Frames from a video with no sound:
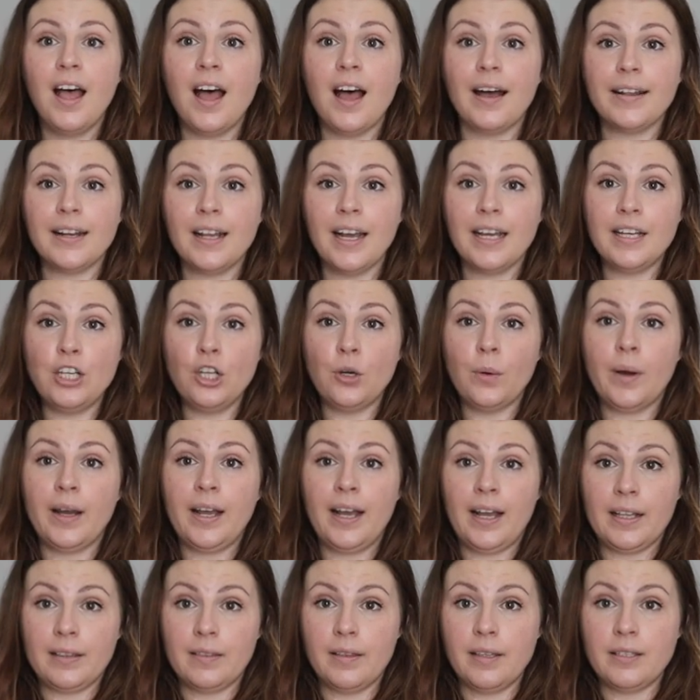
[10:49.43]
and I knew I
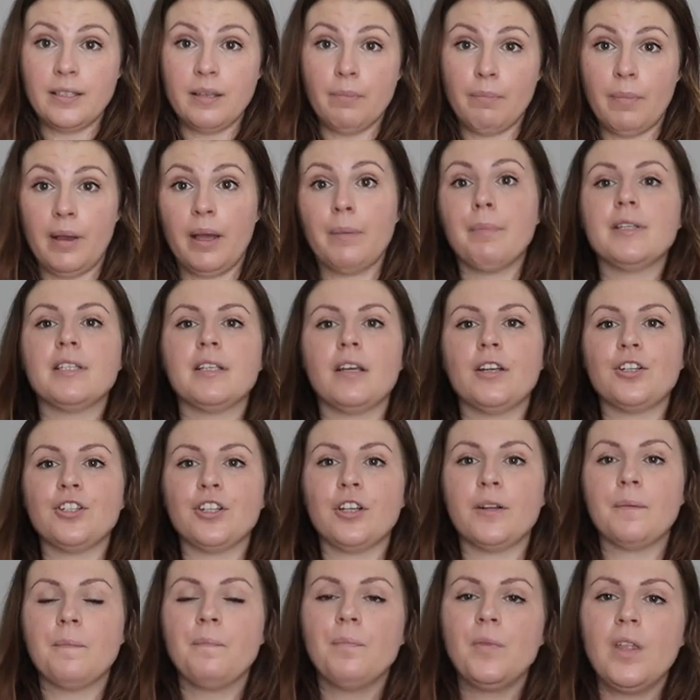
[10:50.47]
had this in my
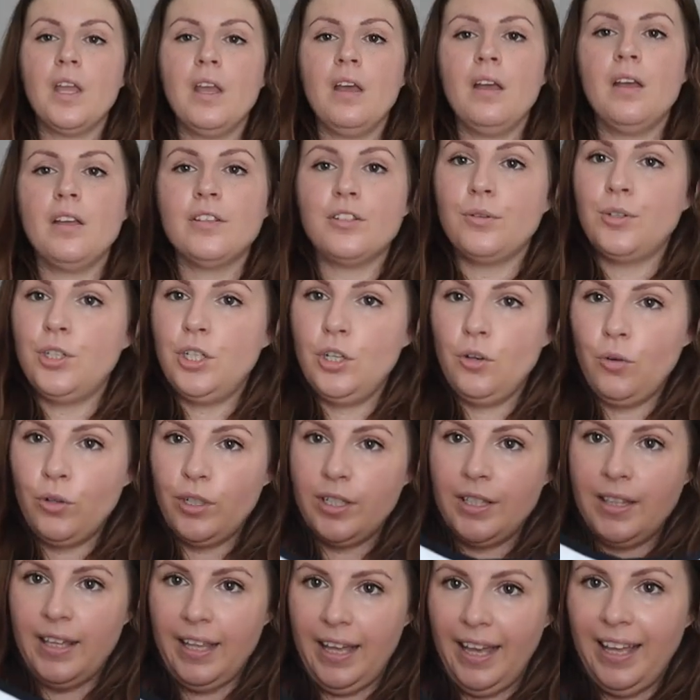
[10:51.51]
possession. So she
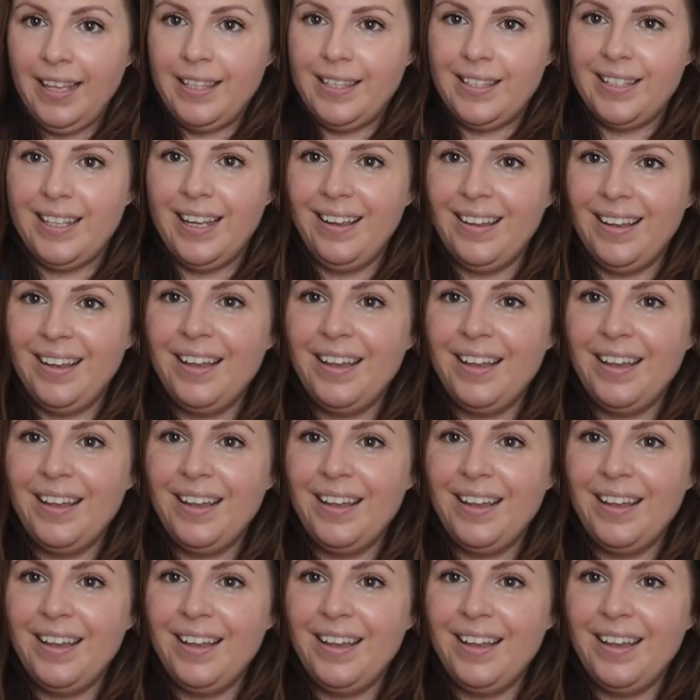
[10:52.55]
ordered this